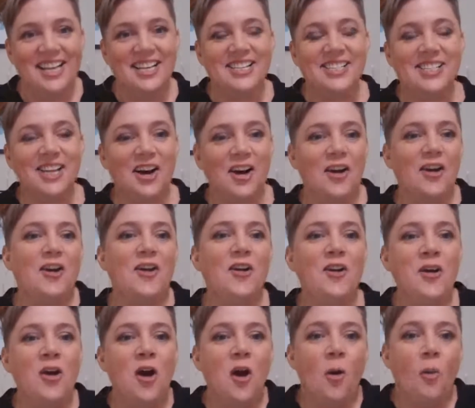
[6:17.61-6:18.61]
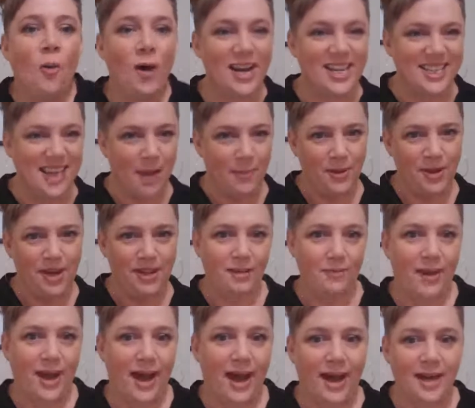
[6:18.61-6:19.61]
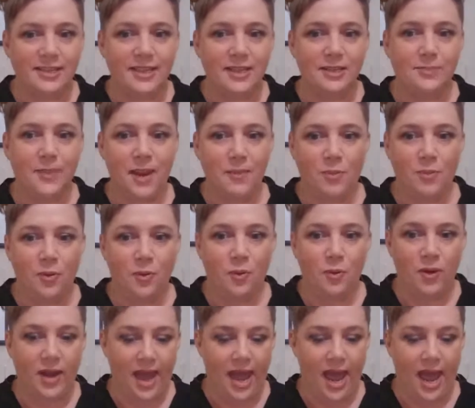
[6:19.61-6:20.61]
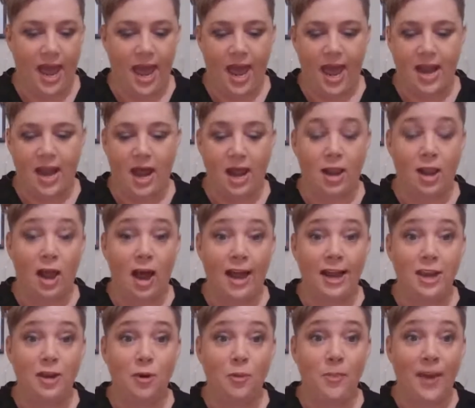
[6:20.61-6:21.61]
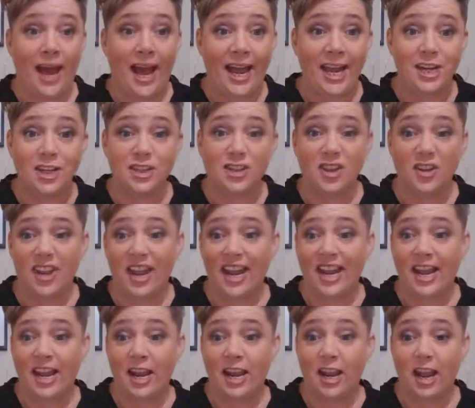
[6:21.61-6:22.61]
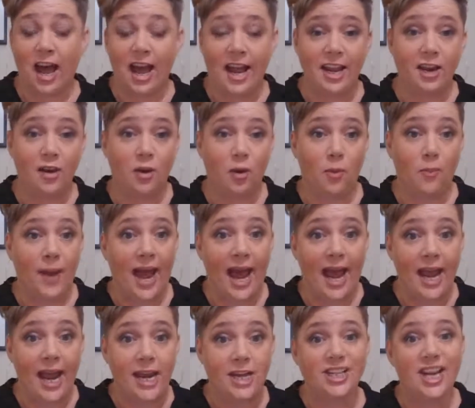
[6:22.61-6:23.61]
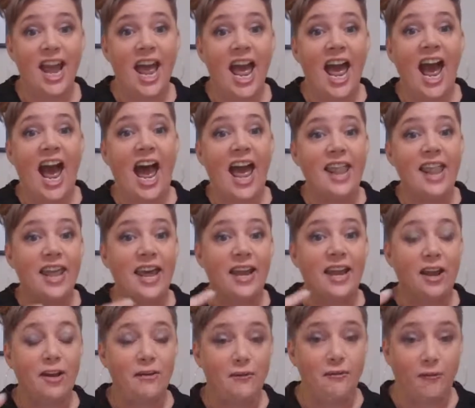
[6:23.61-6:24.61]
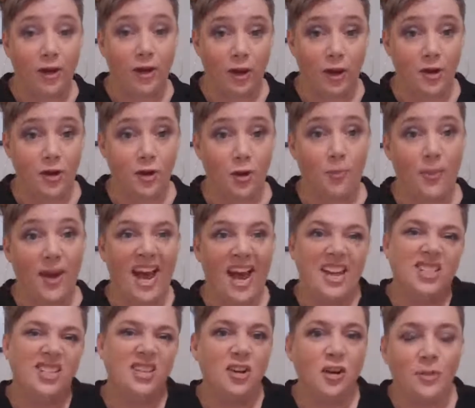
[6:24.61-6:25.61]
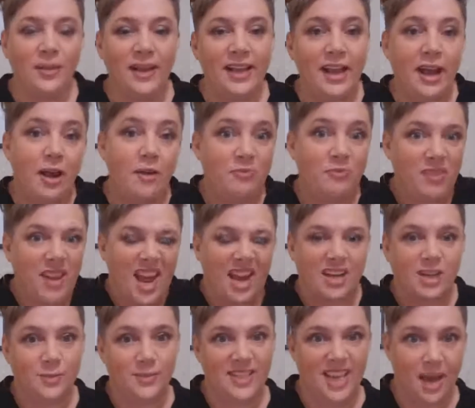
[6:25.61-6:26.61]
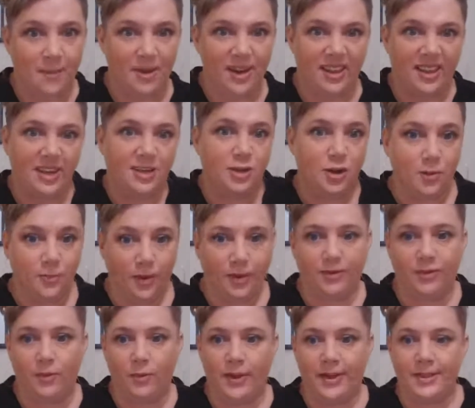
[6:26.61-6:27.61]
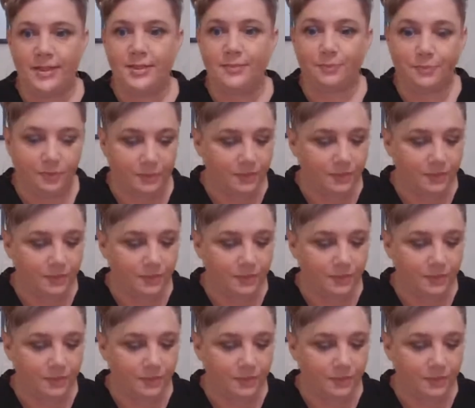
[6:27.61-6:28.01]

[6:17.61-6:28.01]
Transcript: So what has happened in the past is people can like your page. So they can like your page and they can follow your page. And normally if the action was happening, they do both at once.